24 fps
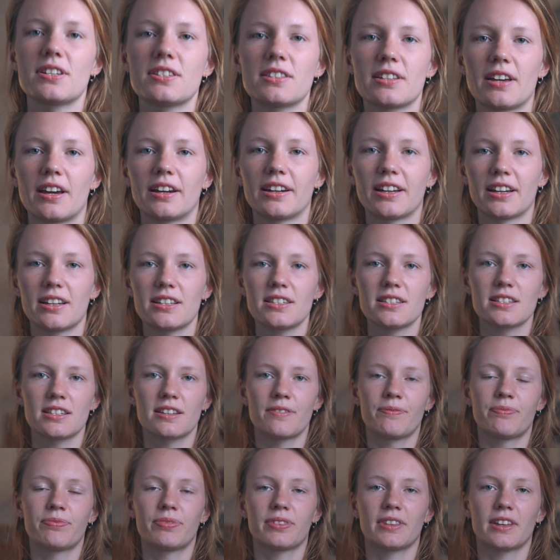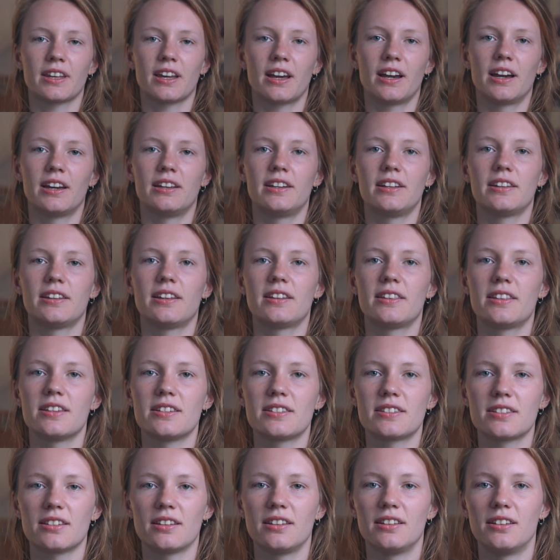Steingass. I knitted
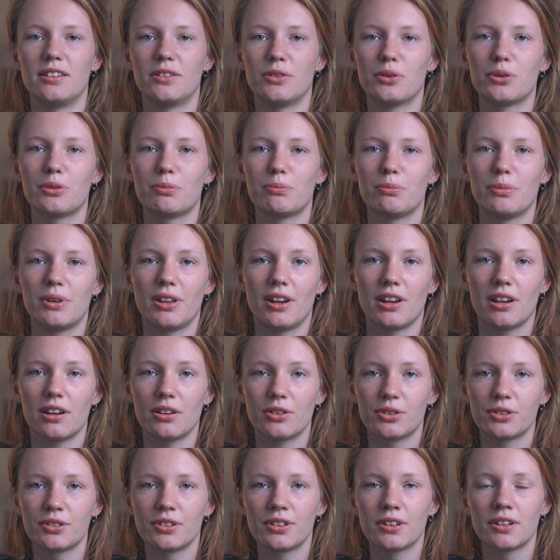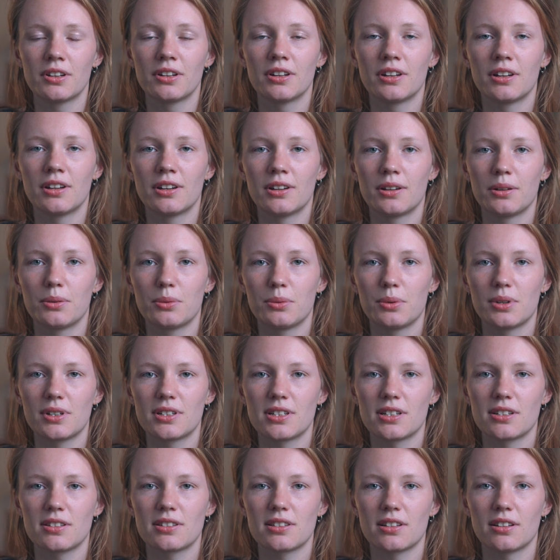this in Old Merino,
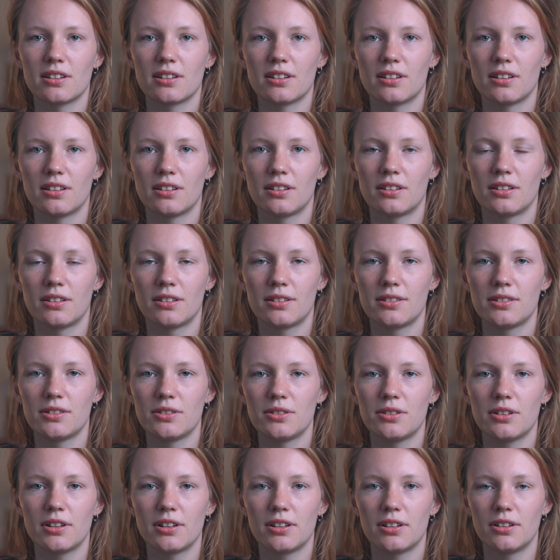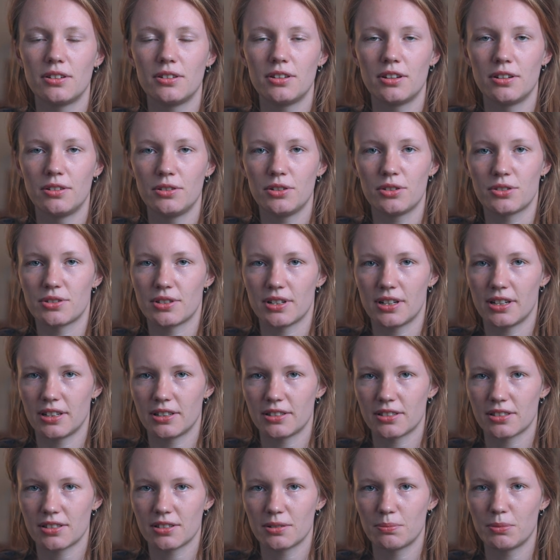which is a New
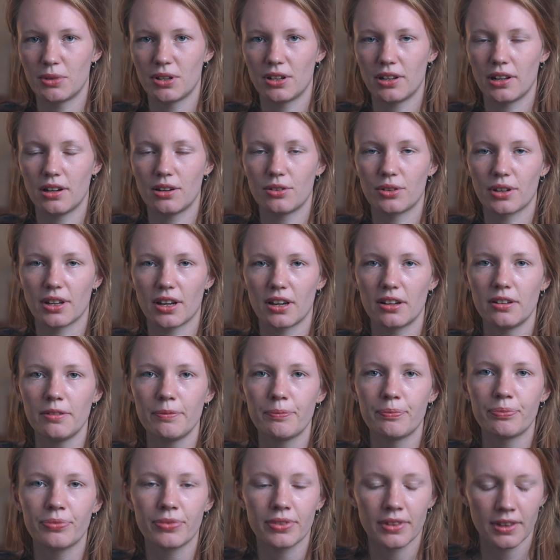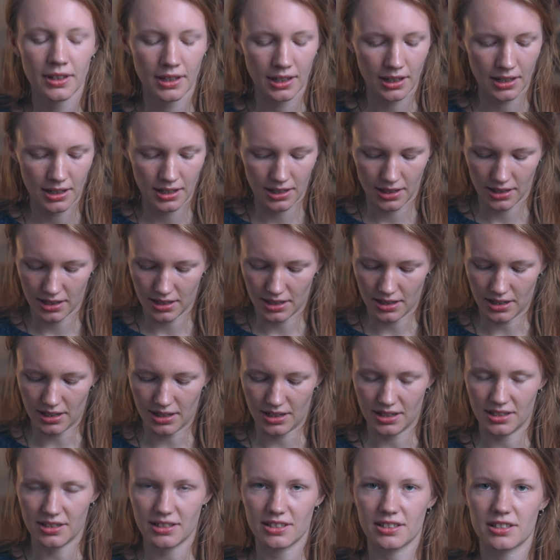Zealand Merino yarn.
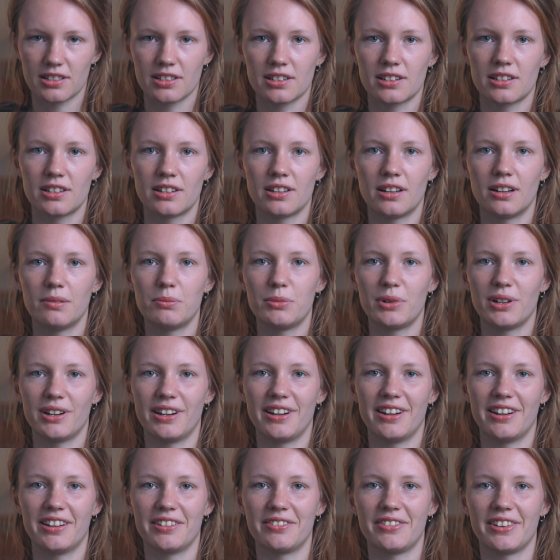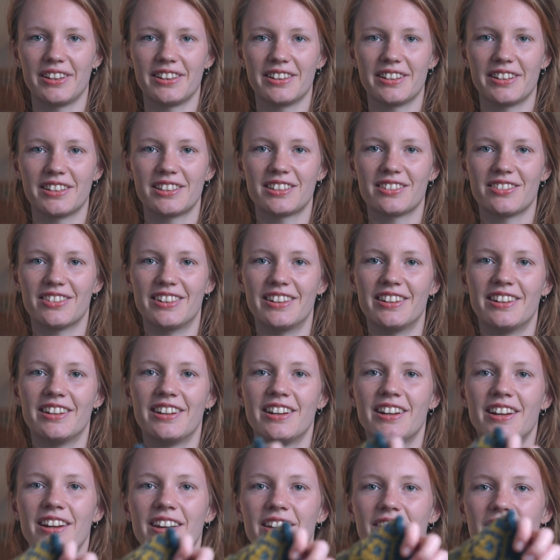And I'm really loving this one
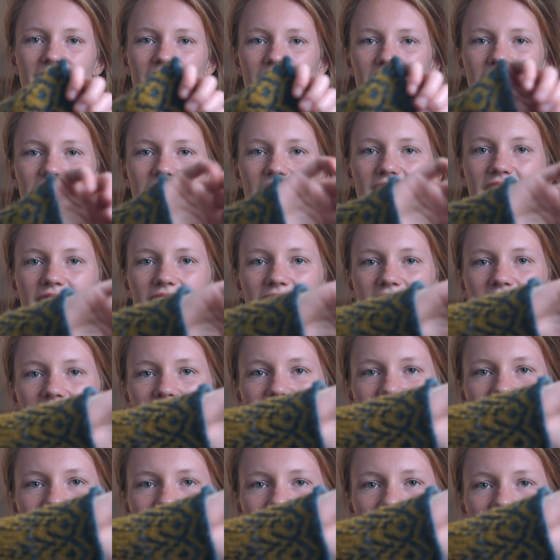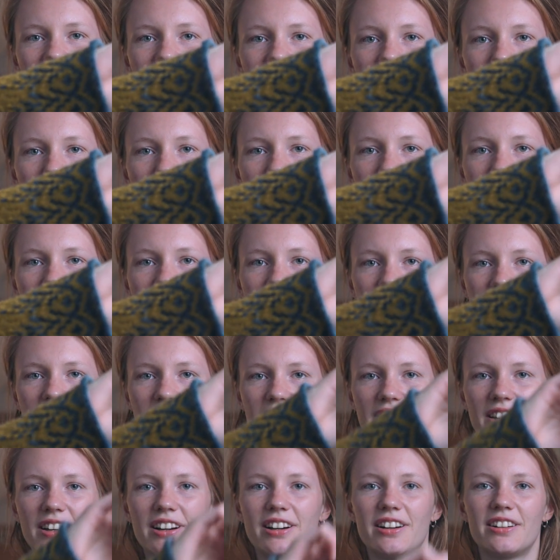with the nice color work on the
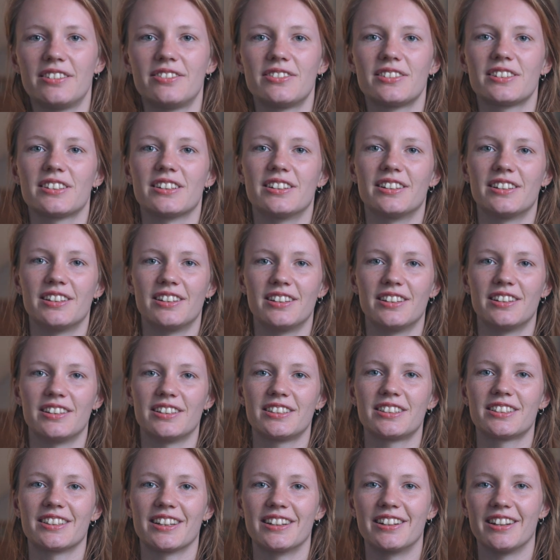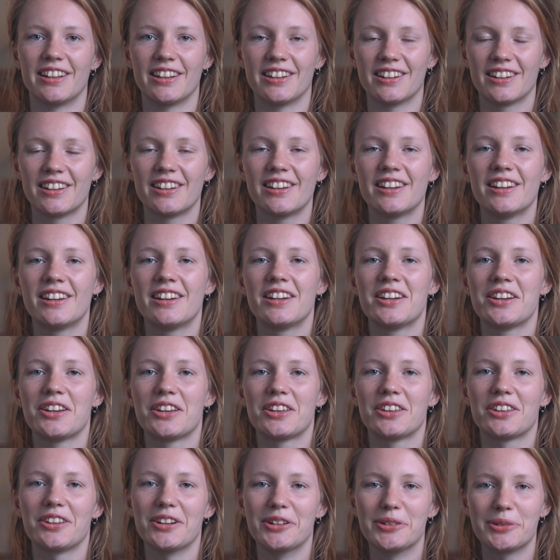cuffs and then this stunning
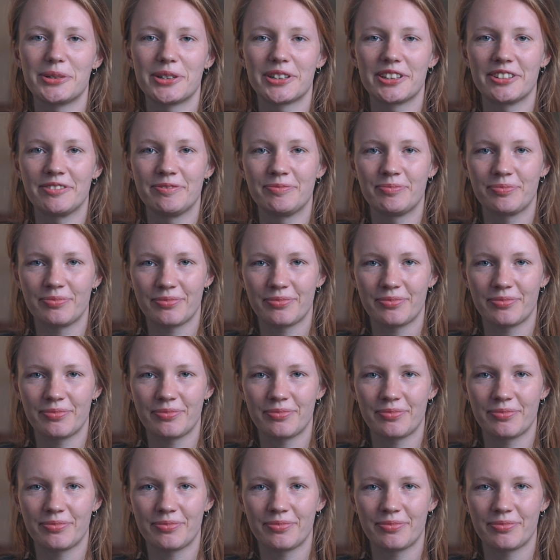yoke.